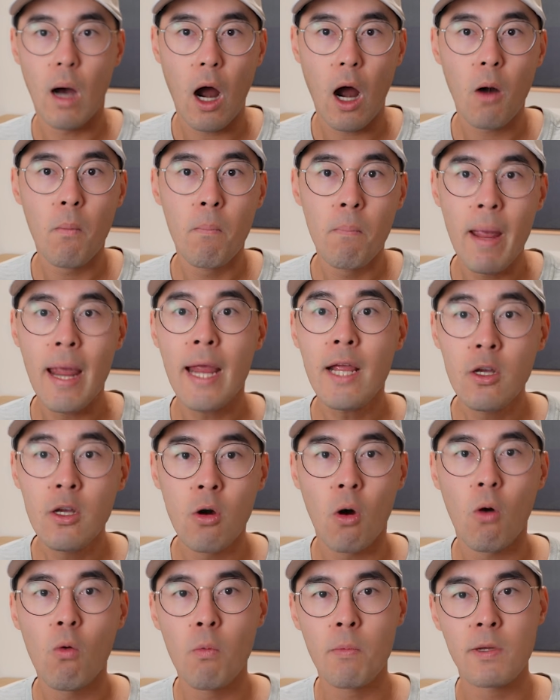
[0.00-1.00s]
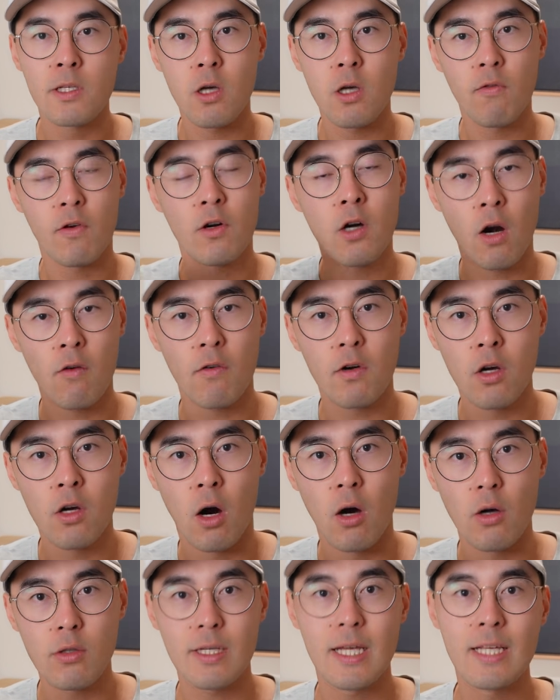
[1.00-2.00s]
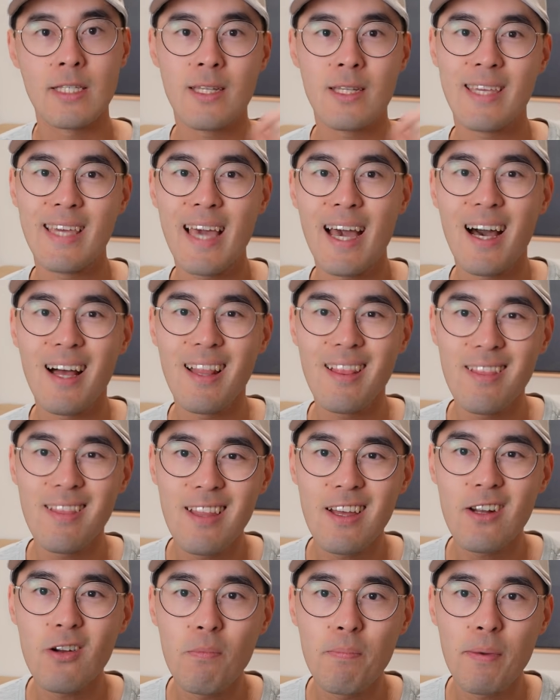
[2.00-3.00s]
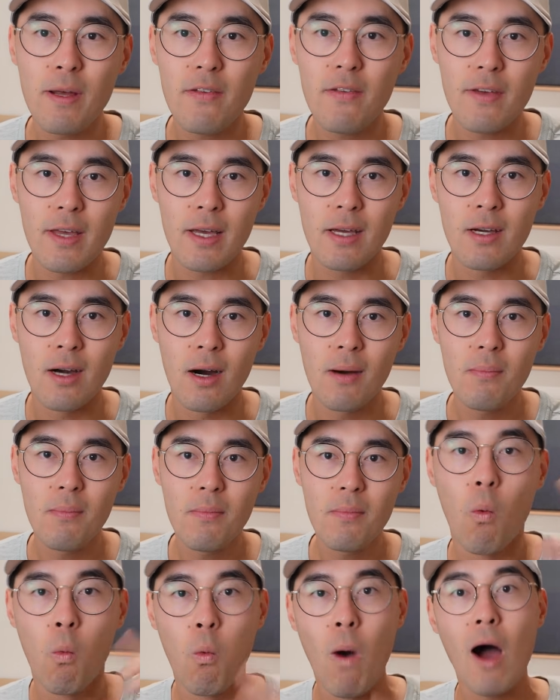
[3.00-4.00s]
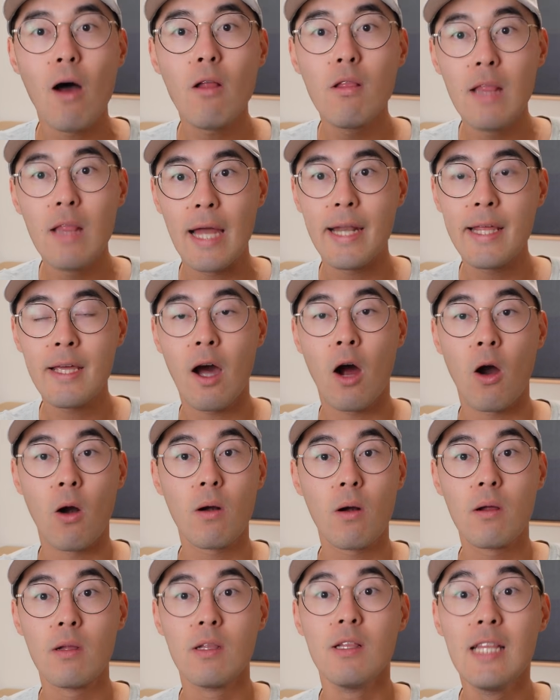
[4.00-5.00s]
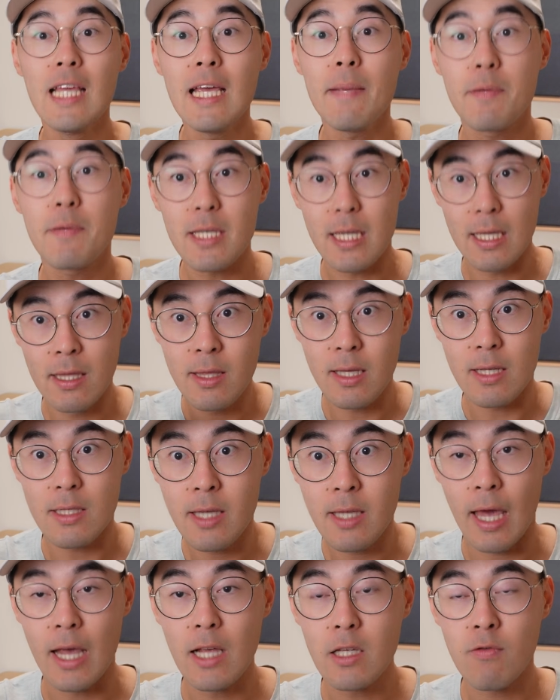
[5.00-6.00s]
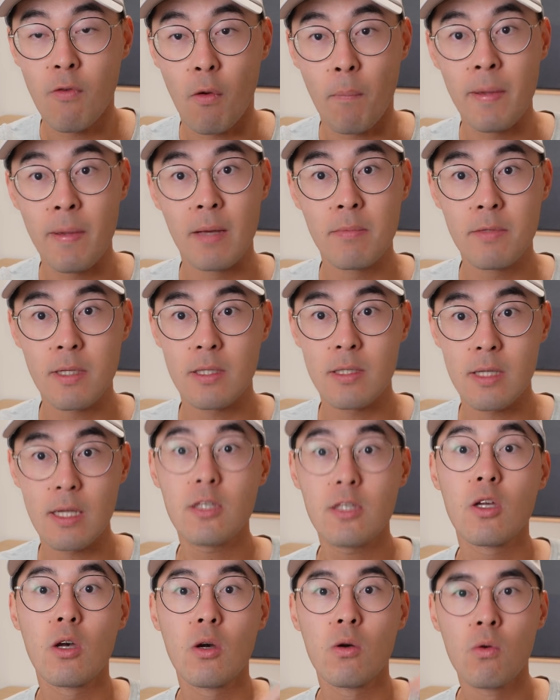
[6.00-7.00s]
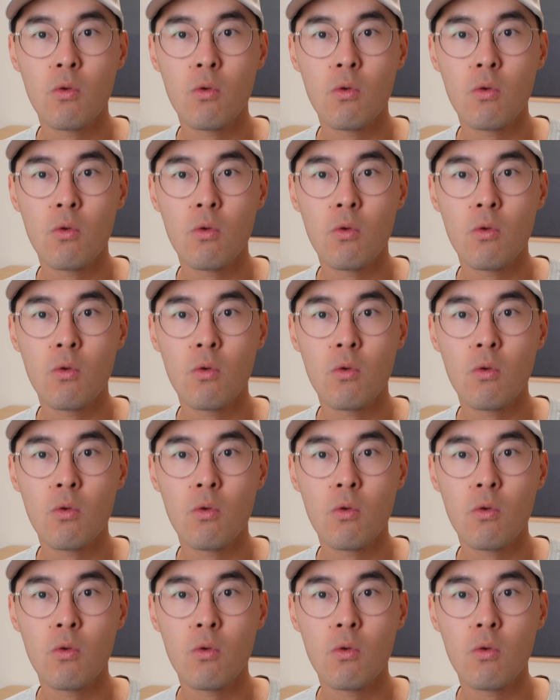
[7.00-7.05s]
Our main goal when we sell covered calls is to get a little bit of income while letting our leaps, in this case for PMCCs,